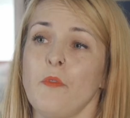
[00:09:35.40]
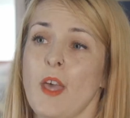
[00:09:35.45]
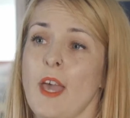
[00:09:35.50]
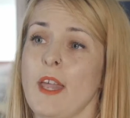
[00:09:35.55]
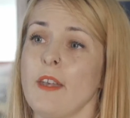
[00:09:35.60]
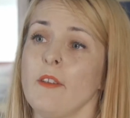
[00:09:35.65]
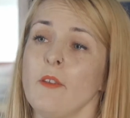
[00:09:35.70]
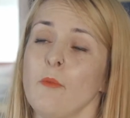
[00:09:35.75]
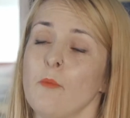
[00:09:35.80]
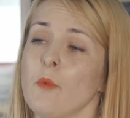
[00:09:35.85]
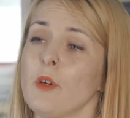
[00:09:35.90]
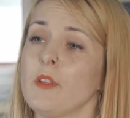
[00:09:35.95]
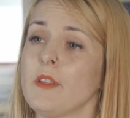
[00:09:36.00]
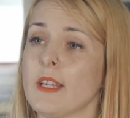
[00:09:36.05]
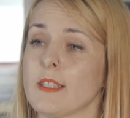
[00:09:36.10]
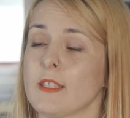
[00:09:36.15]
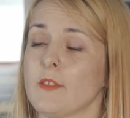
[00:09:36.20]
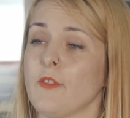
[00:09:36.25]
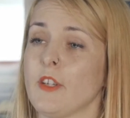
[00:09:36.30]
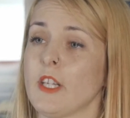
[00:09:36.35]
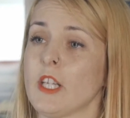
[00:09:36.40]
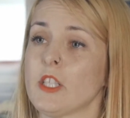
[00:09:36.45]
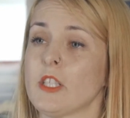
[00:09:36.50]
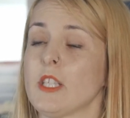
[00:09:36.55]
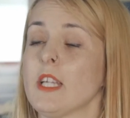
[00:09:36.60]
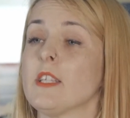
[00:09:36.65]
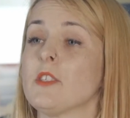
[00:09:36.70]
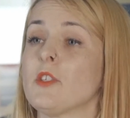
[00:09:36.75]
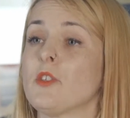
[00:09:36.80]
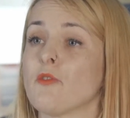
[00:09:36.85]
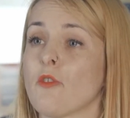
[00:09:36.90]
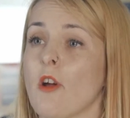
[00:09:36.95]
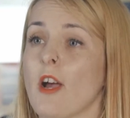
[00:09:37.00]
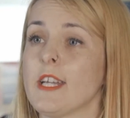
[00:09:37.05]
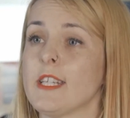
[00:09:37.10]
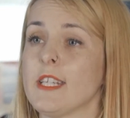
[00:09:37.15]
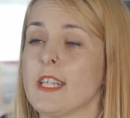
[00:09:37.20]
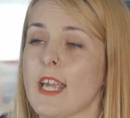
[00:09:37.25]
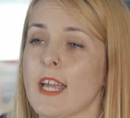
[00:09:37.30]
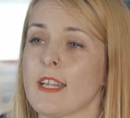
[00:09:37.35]
Then, when that's finished, it's
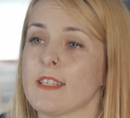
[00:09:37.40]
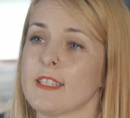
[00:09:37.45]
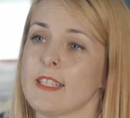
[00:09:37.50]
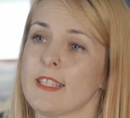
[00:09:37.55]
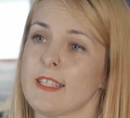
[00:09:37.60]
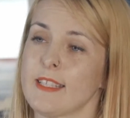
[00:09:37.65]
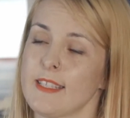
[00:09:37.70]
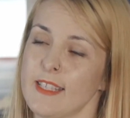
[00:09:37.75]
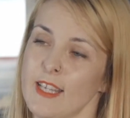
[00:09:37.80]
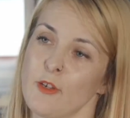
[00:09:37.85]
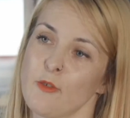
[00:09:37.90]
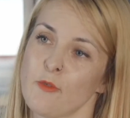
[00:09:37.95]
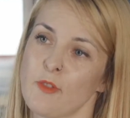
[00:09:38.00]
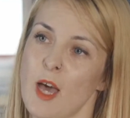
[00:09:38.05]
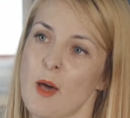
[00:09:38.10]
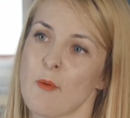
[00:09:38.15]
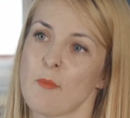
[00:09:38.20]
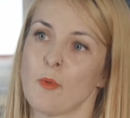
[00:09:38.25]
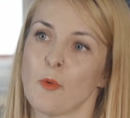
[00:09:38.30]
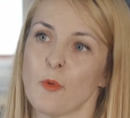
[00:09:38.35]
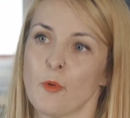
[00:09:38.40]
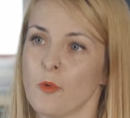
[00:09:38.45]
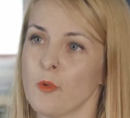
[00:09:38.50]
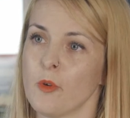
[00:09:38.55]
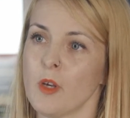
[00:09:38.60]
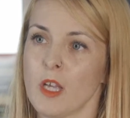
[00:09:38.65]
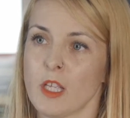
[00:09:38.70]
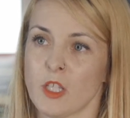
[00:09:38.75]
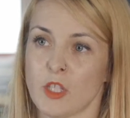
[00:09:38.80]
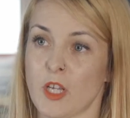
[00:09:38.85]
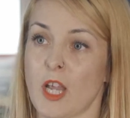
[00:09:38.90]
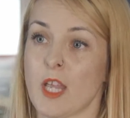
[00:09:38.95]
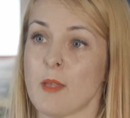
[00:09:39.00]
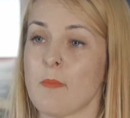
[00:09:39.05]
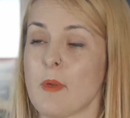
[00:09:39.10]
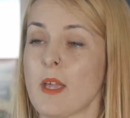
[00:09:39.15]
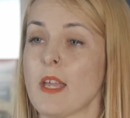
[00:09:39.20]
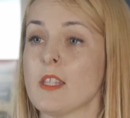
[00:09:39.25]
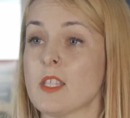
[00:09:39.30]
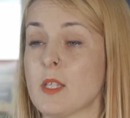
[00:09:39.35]
dried again to seal that ball
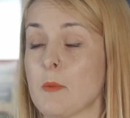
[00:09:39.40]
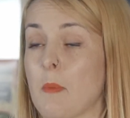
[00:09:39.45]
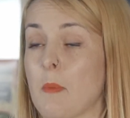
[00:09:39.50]
shape into